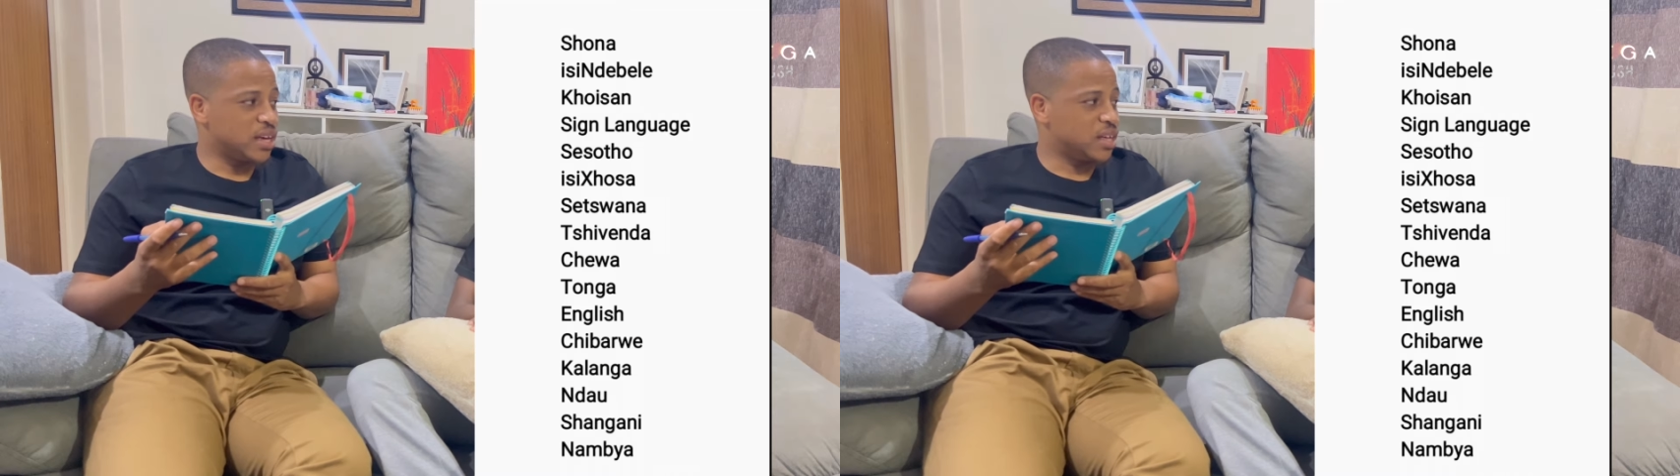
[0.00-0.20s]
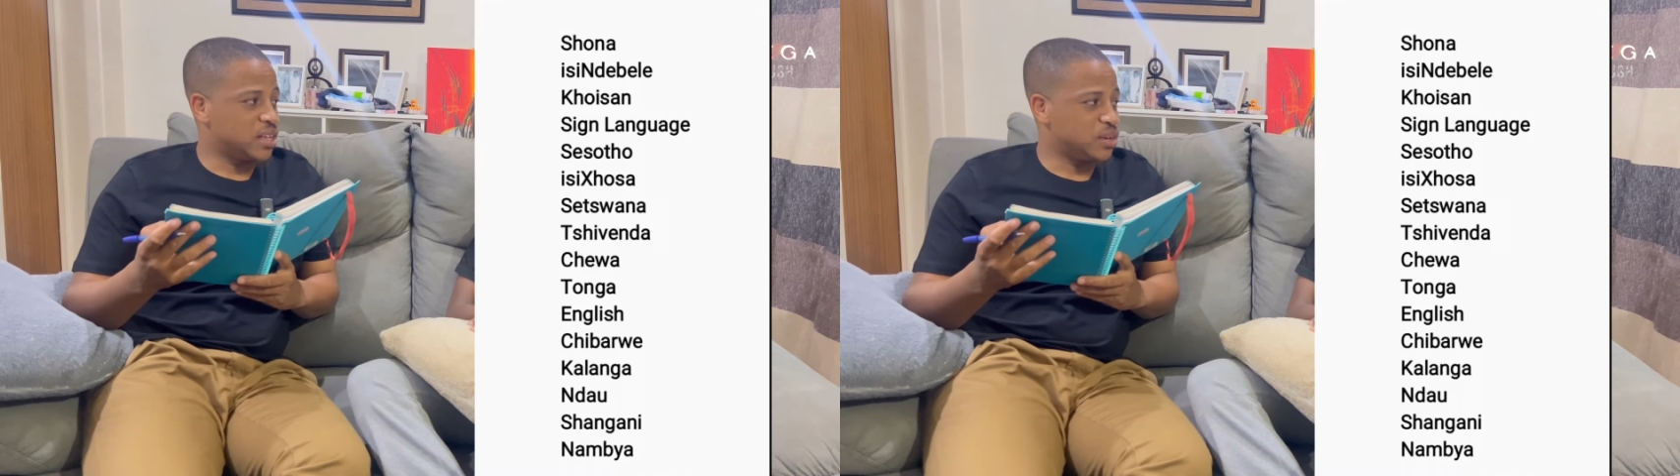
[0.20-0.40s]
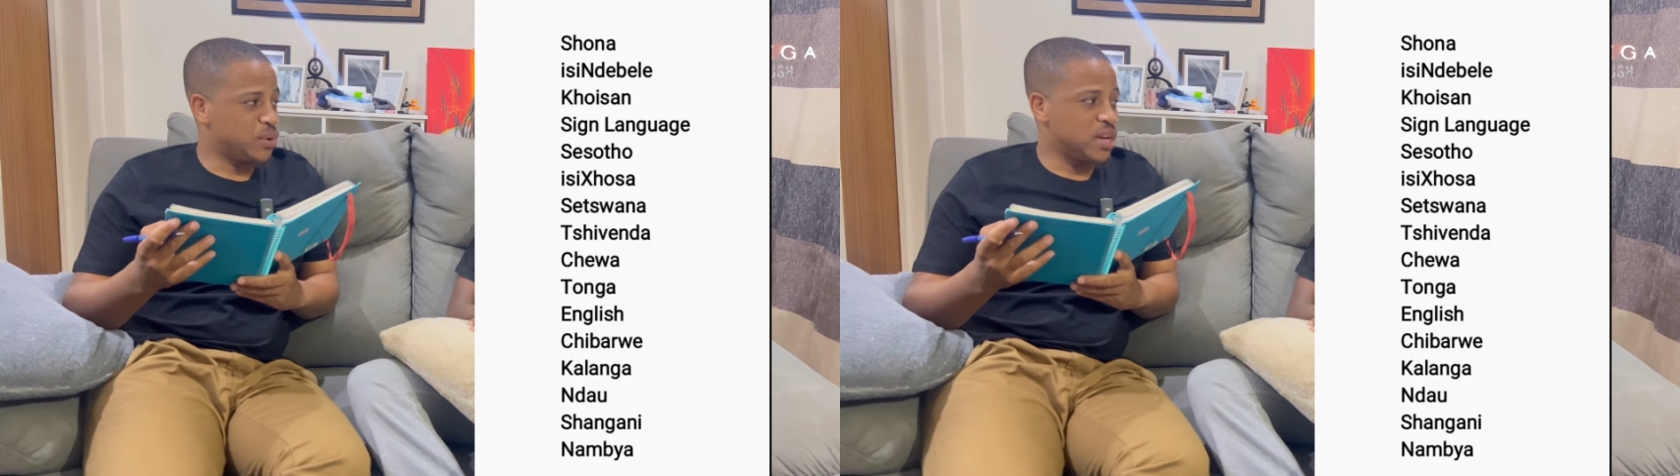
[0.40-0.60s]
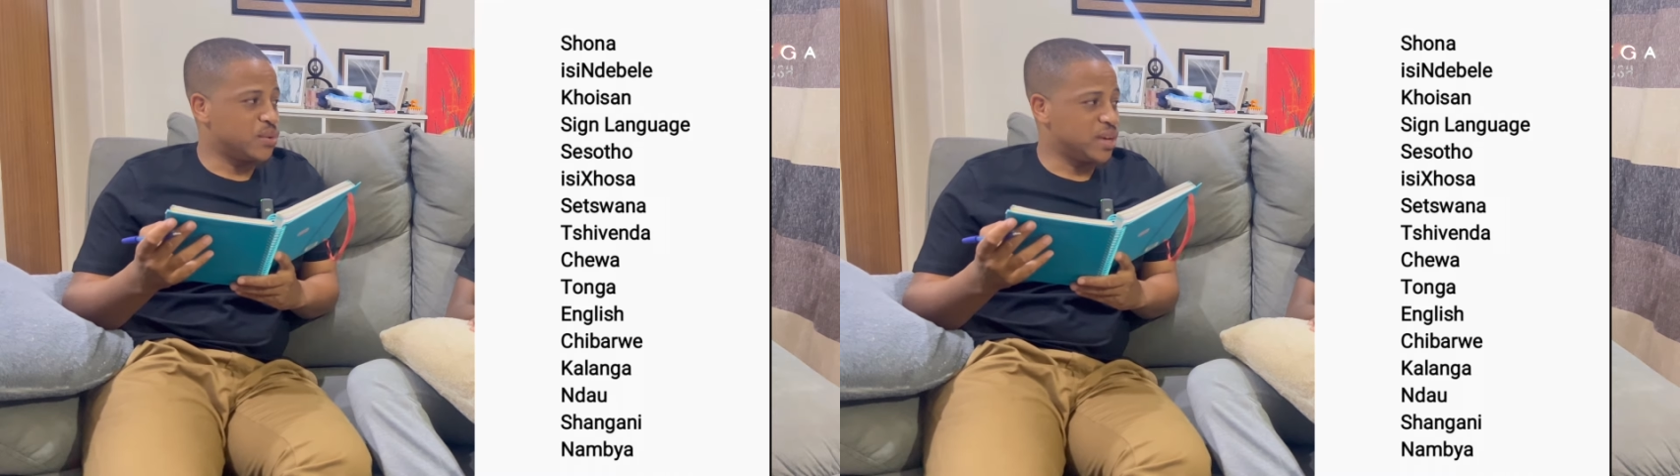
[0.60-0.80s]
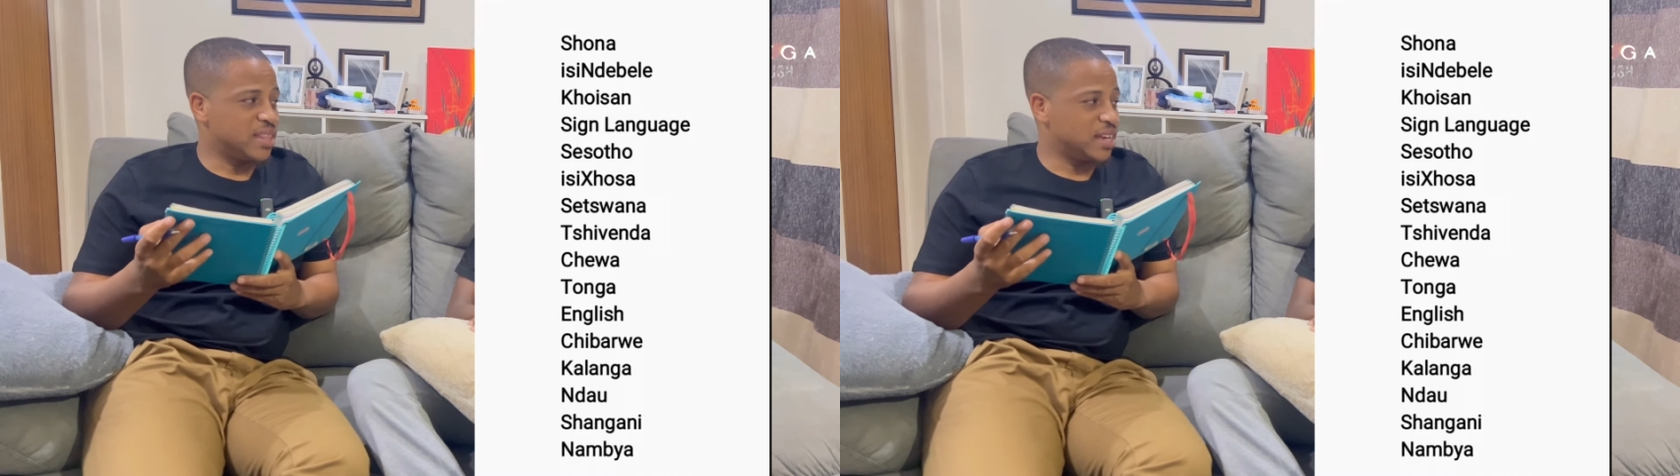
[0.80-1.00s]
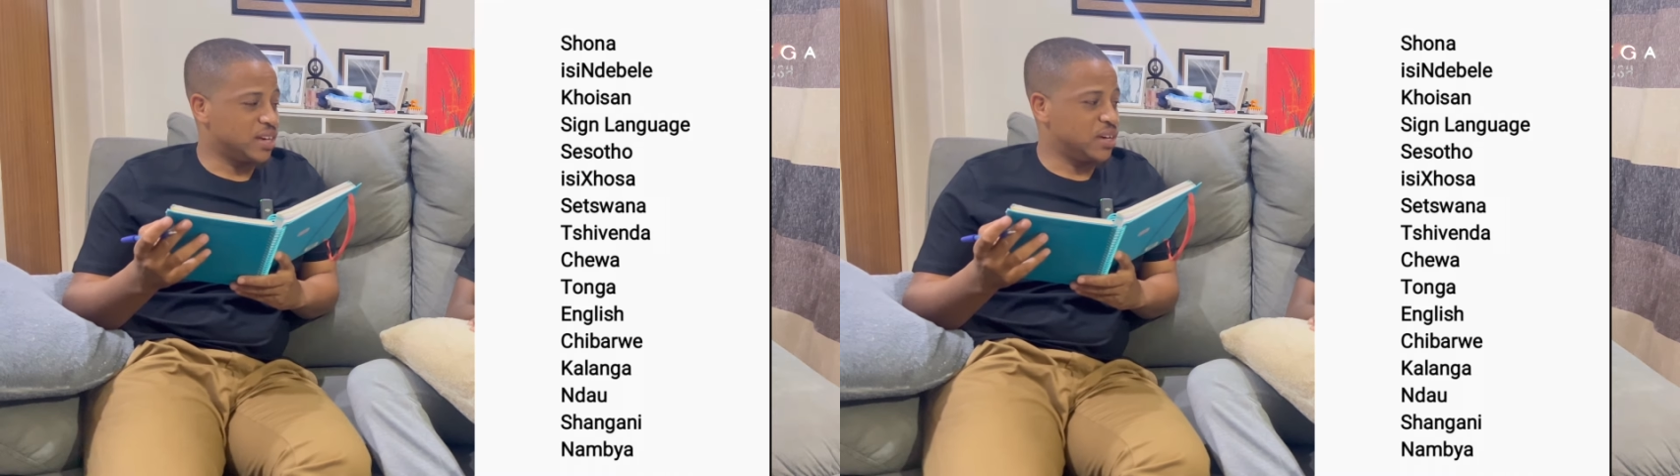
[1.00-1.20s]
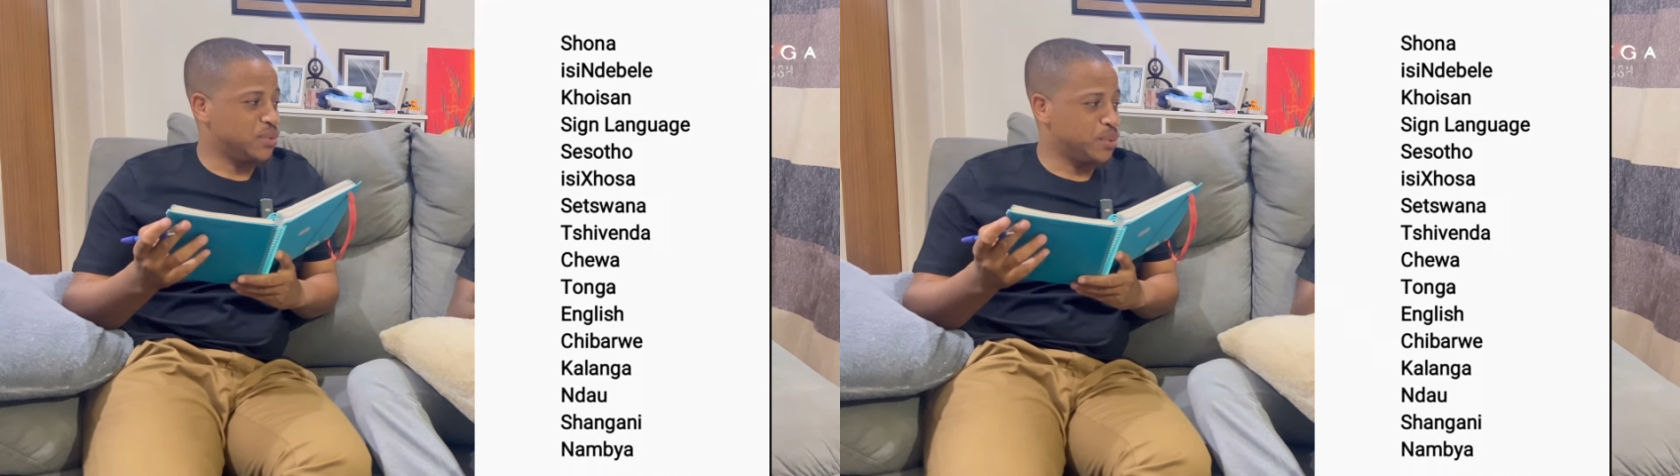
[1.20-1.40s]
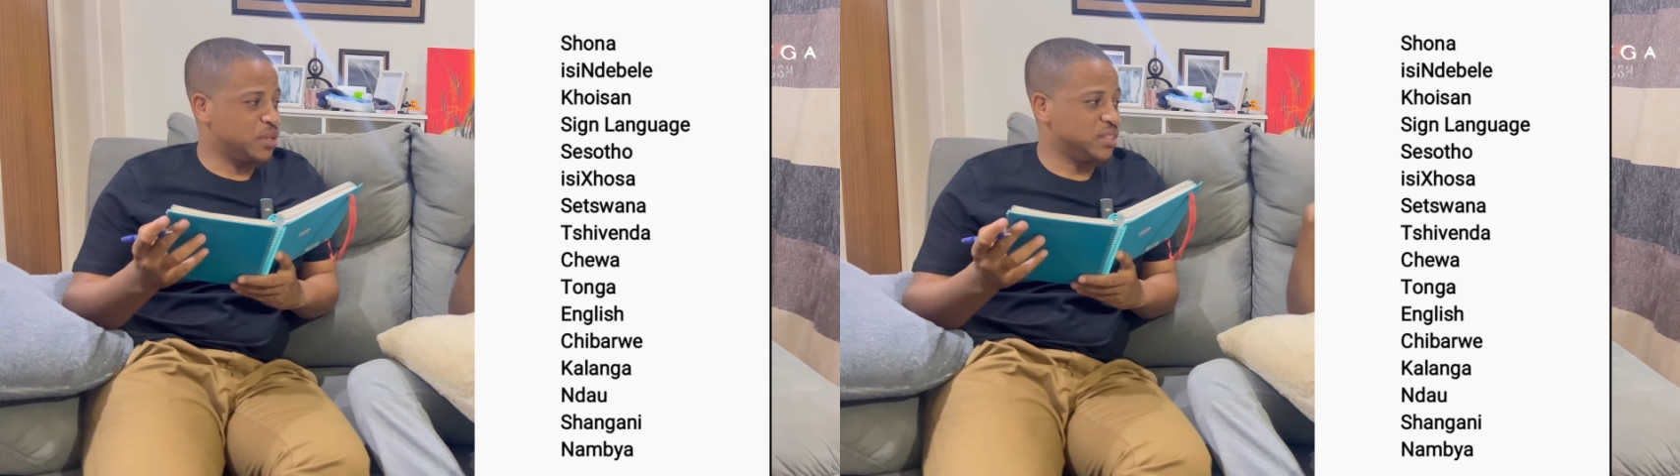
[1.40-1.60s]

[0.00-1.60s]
Uh, but in, in my